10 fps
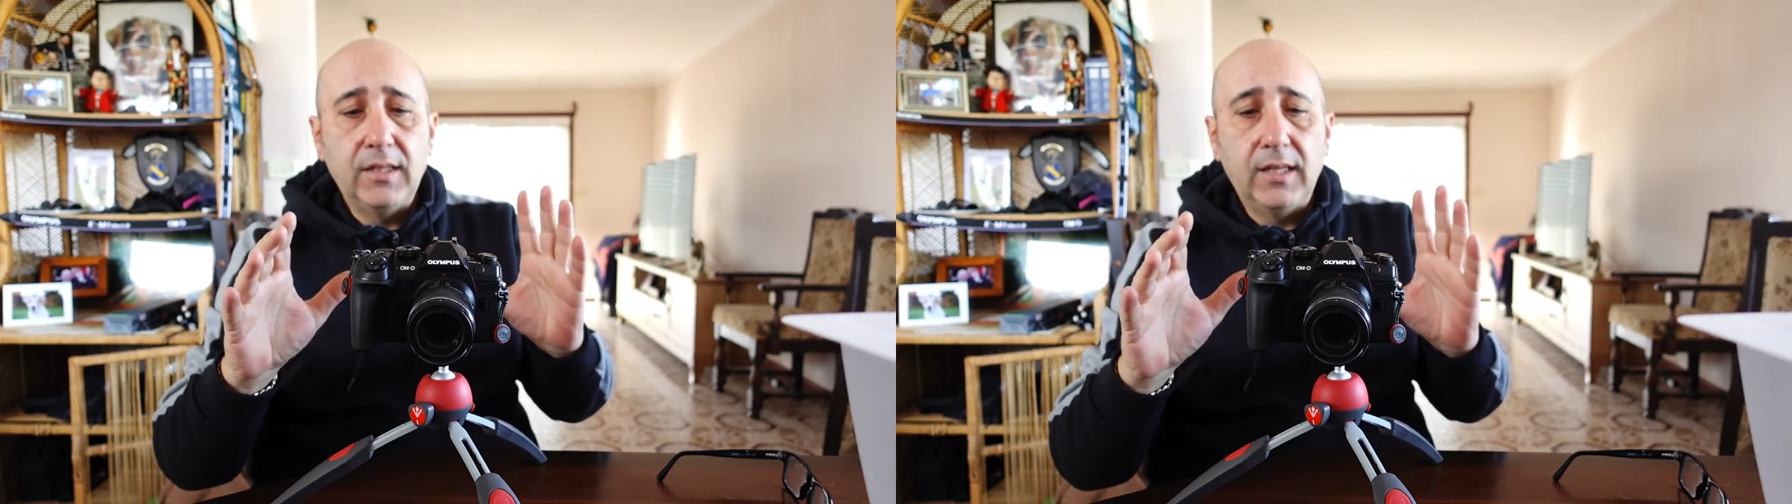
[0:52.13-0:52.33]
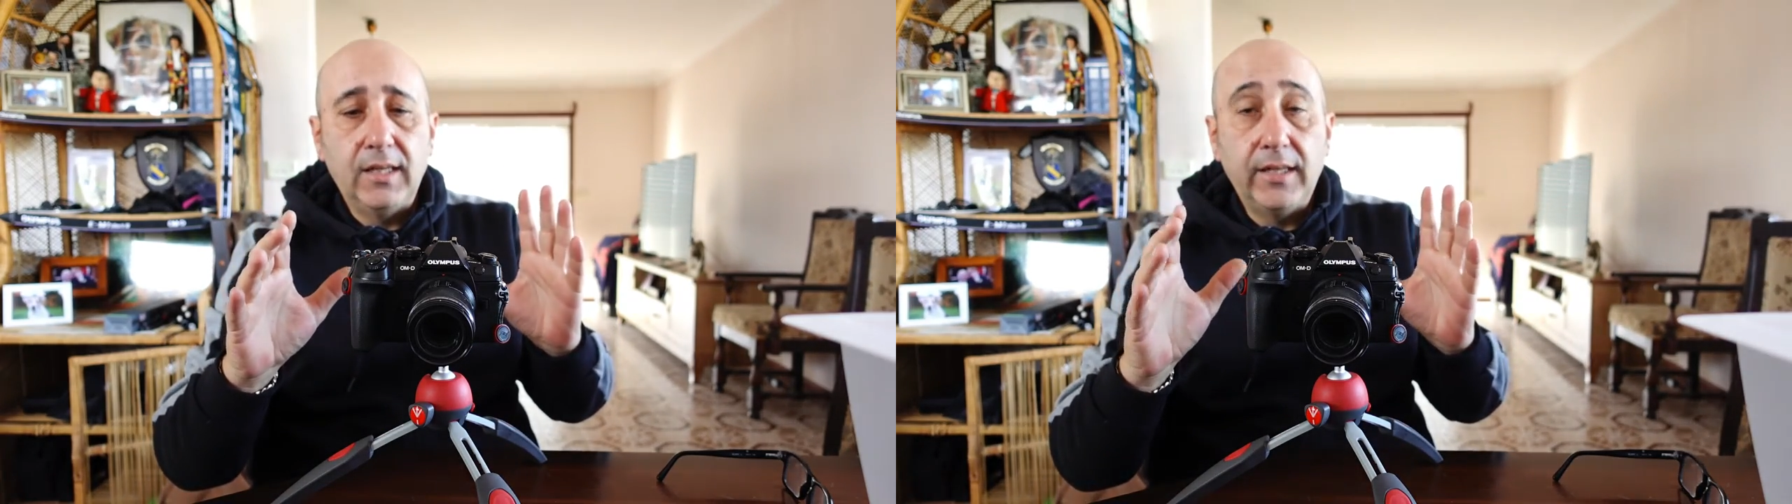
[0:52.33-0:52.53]

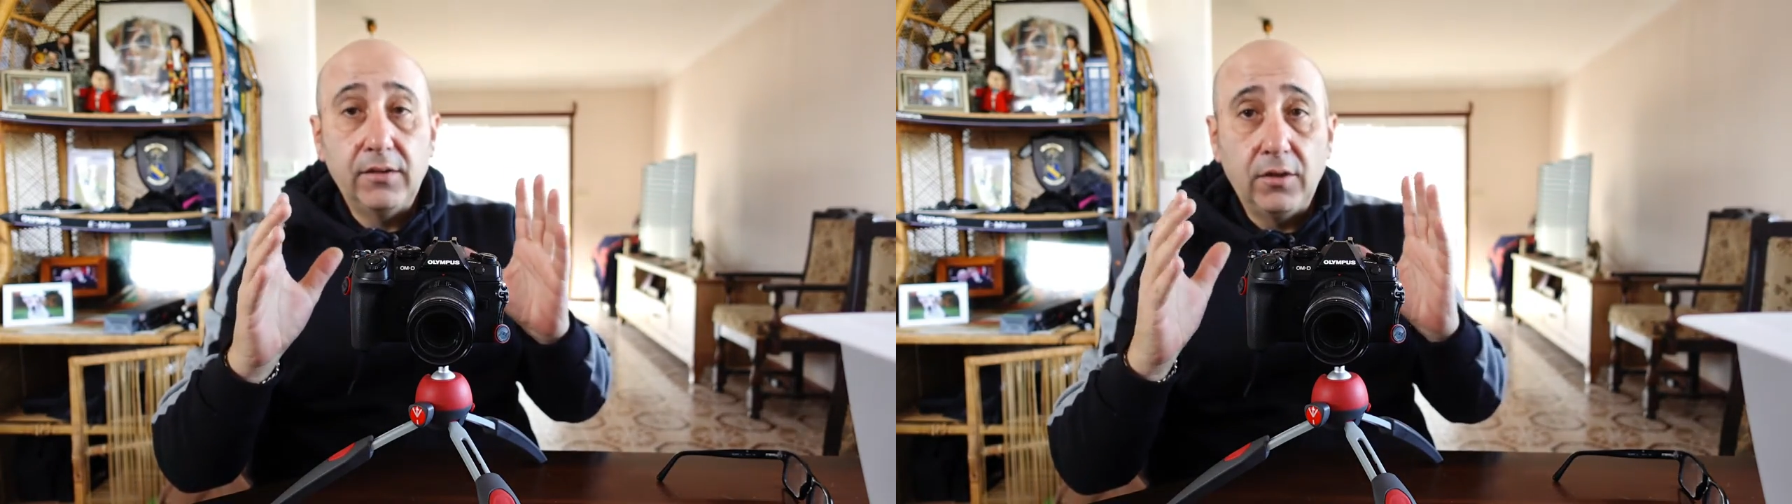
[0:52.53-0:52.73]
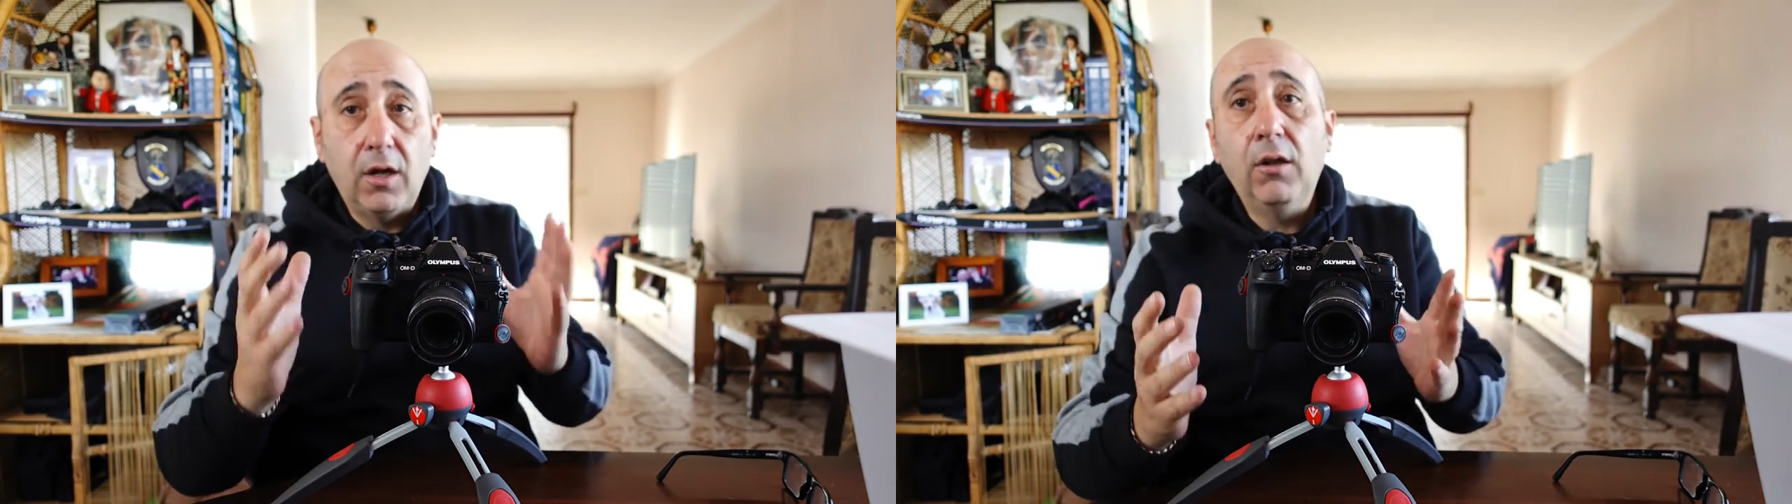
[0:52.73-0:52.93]
Uh,
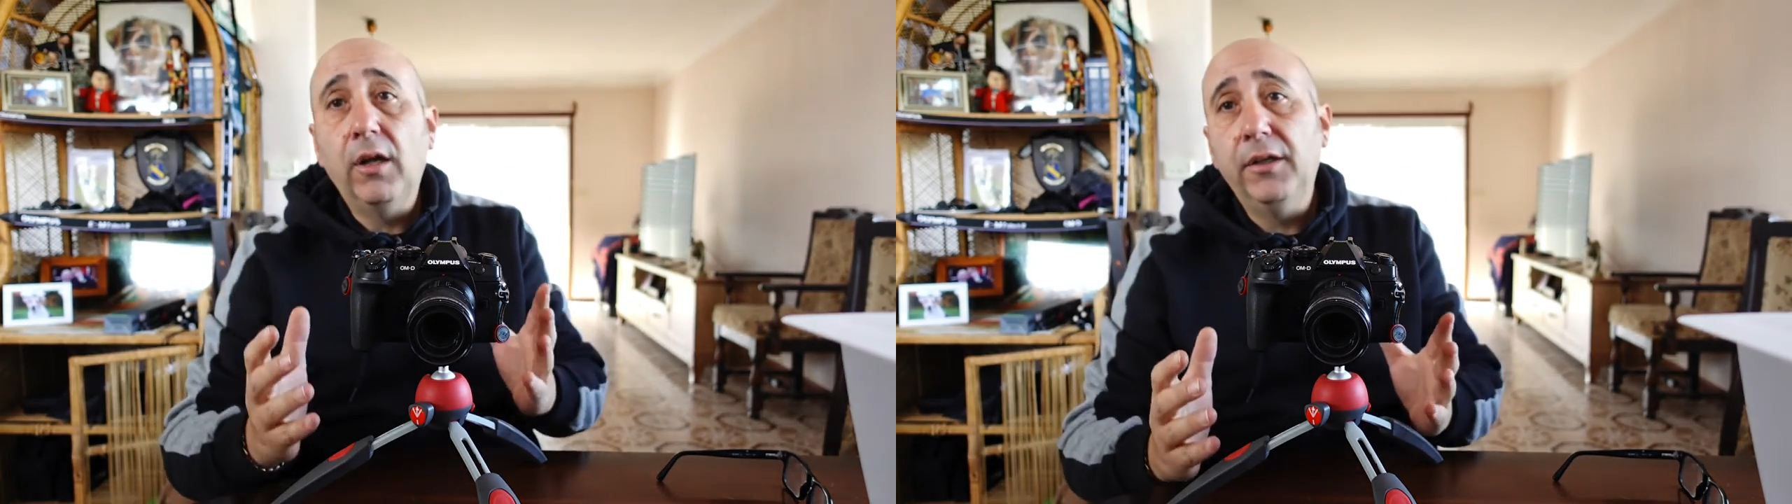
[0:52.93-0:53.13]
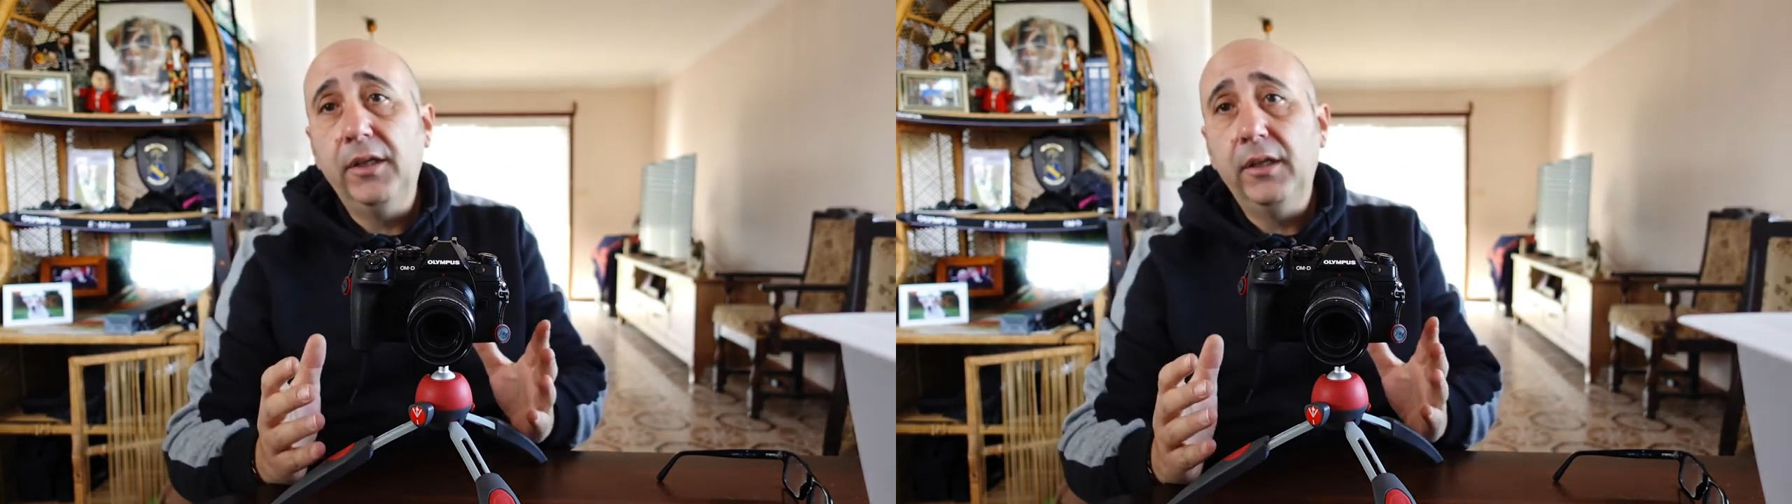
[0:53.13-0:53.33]
that's the whole
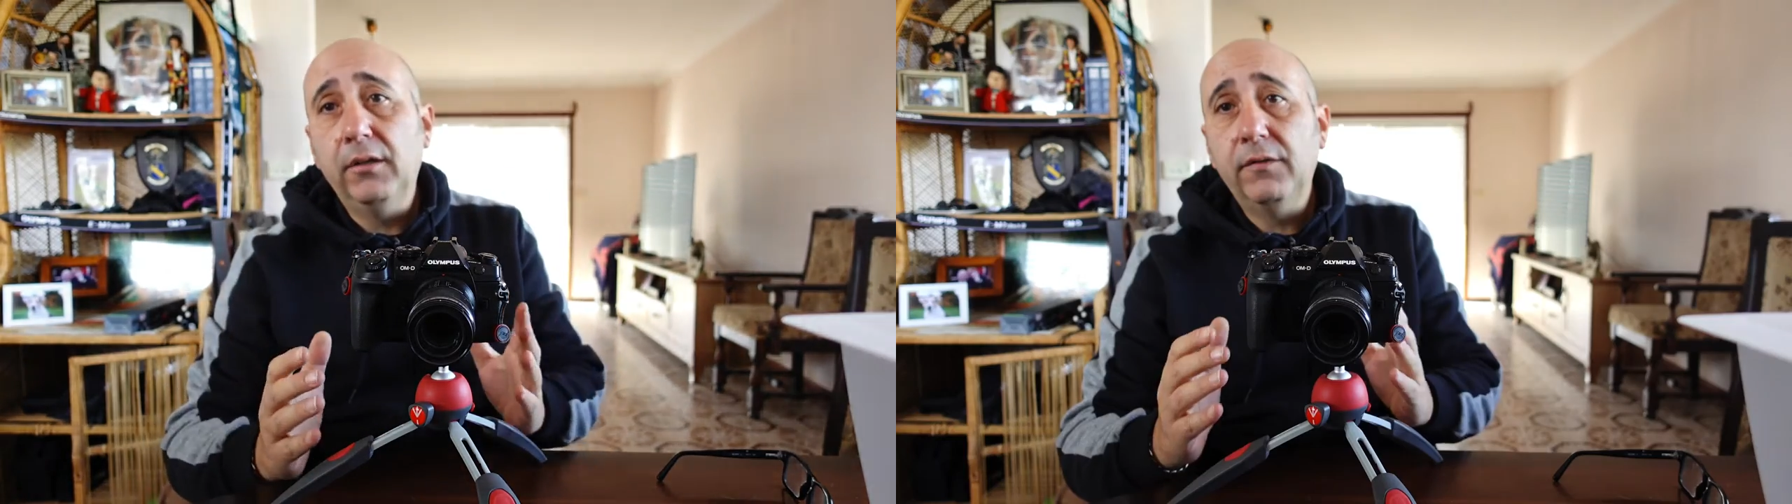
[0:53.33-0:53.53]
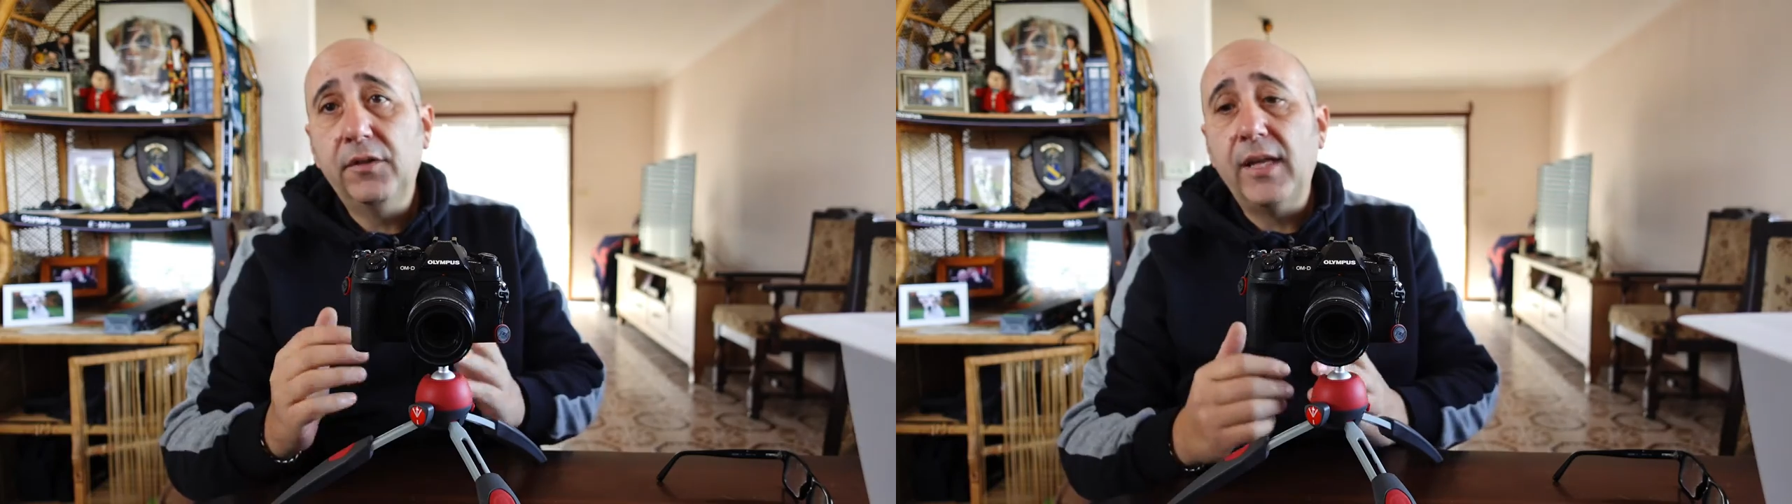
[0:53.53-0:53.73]
idea
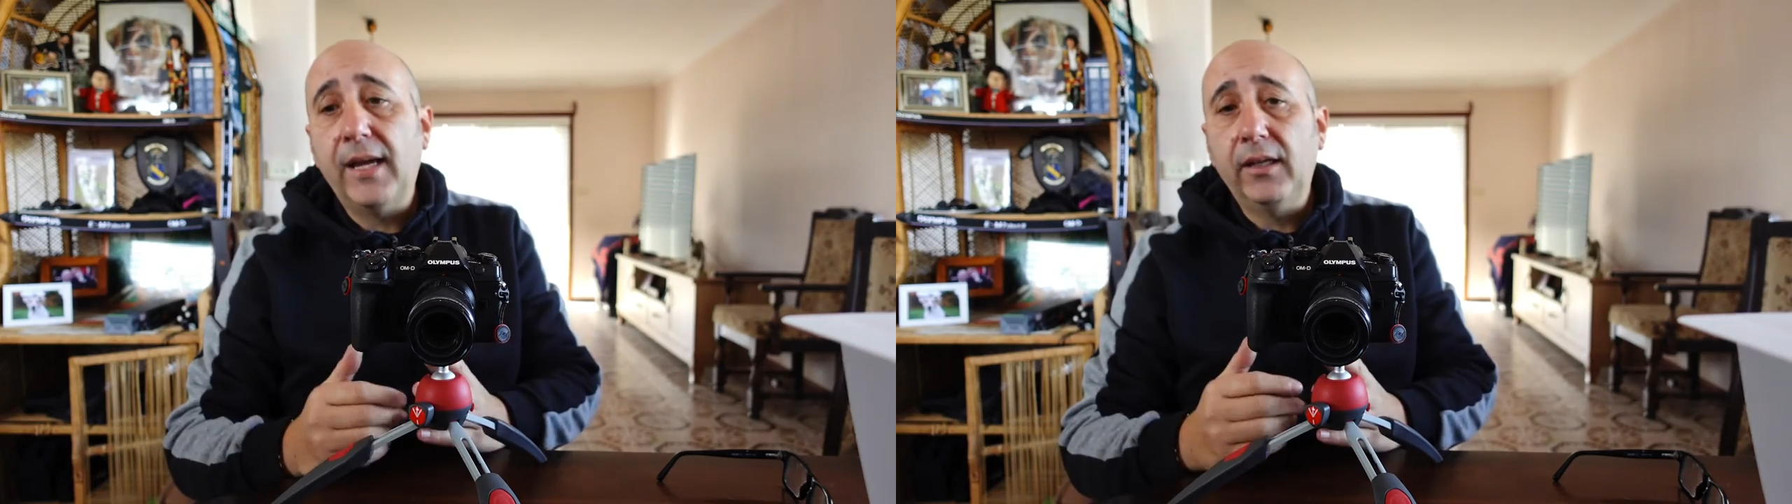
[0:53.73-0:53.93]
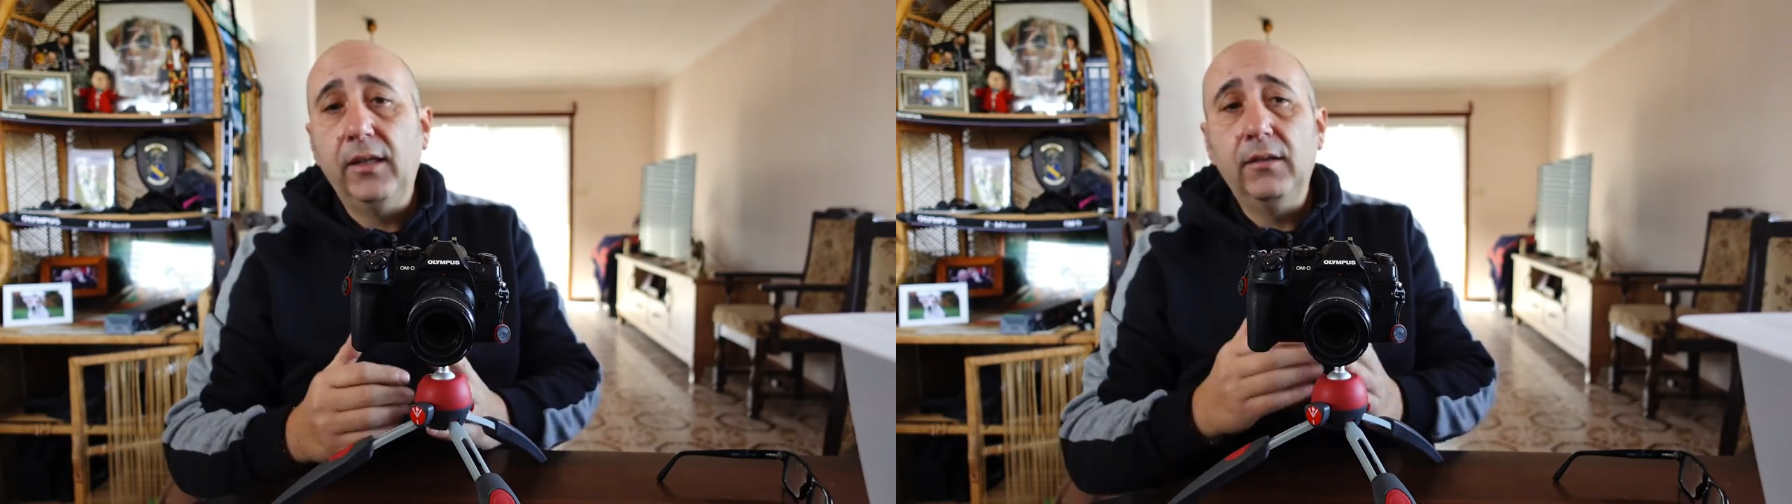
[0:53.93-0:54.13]
of
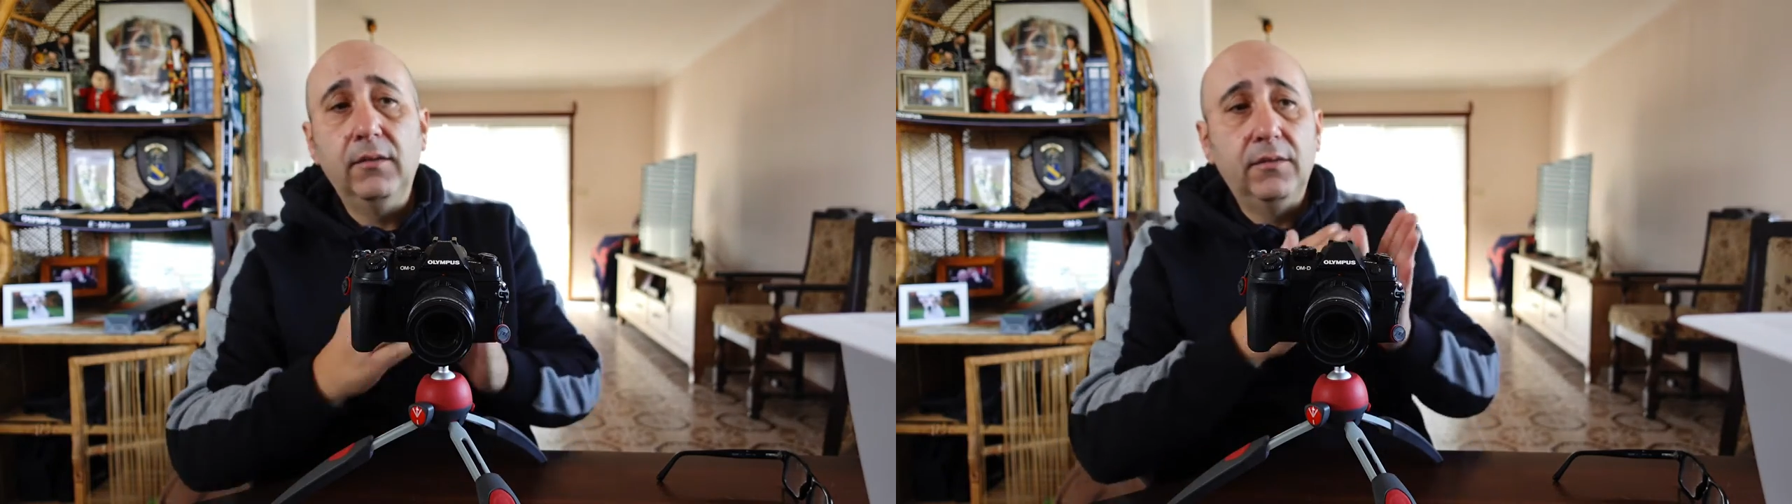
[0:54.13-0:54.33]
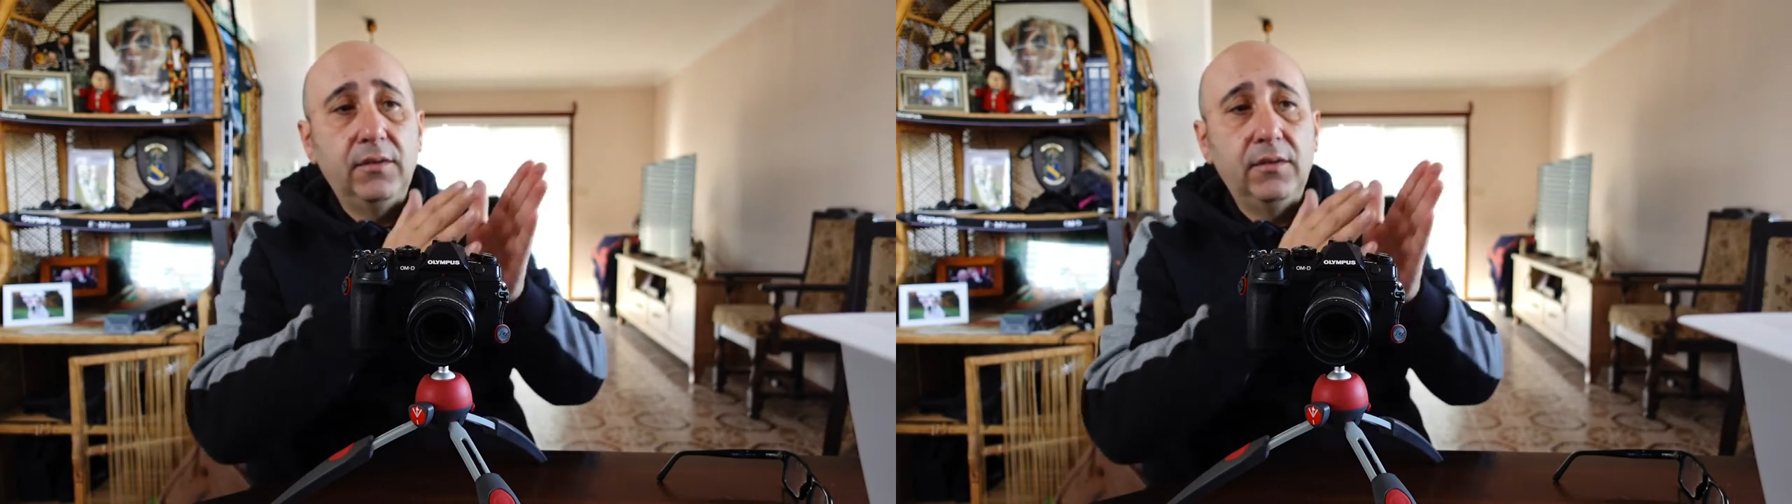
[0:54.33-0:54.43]
stacking.